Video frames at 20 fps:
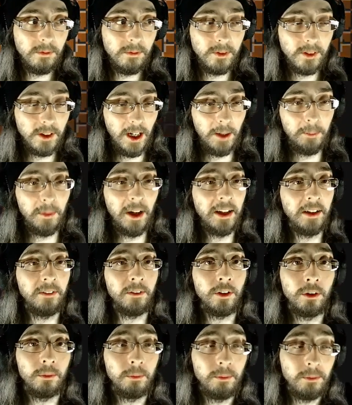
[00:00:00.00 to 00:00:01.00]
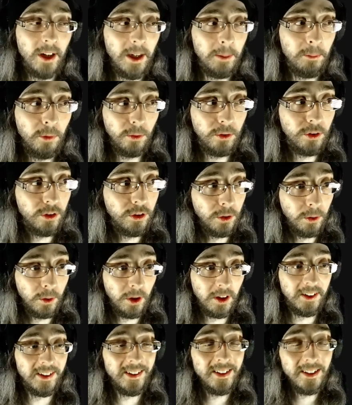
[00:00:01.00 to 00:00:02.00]
I'm not even able to do
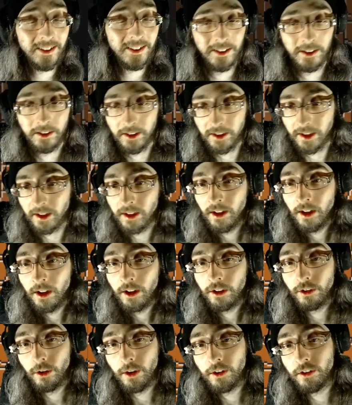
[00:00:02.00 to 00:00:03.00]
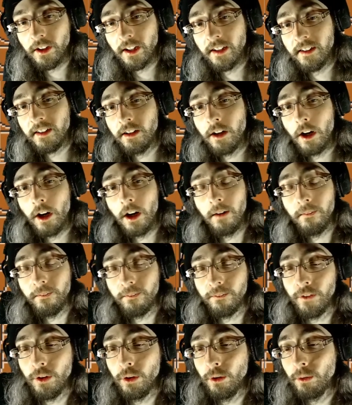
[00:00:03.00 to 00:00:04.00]
consistently. So as you can see, there are a
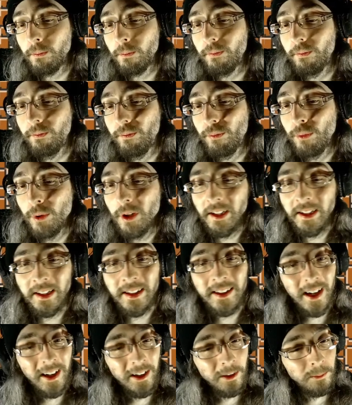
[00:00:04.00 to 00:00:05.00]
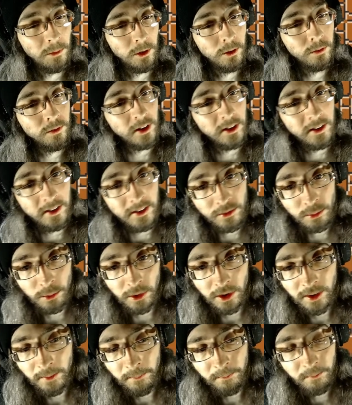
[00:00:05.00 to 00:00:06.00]
few really tight moves in this
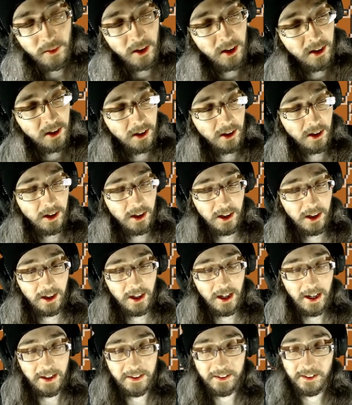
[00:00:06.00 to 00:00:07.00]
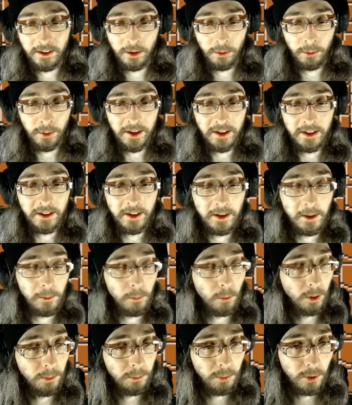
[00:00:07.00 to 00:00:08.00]
one. I still rated it at
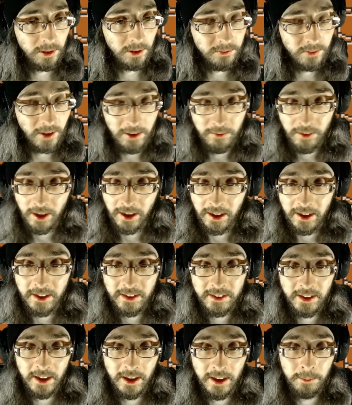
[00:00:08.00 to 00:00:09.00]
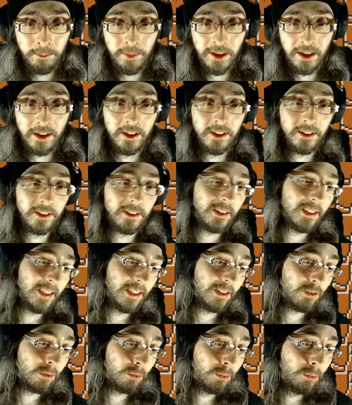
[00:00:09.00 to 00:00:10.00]
1.5, like I said, because
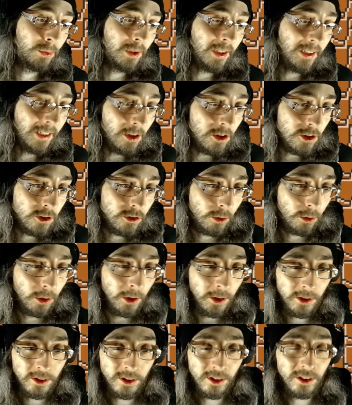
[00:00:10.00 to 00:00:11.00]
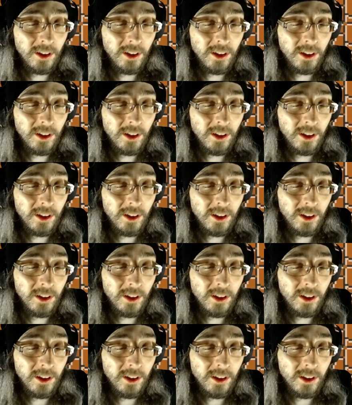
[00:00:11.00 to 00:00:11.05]
it's really short.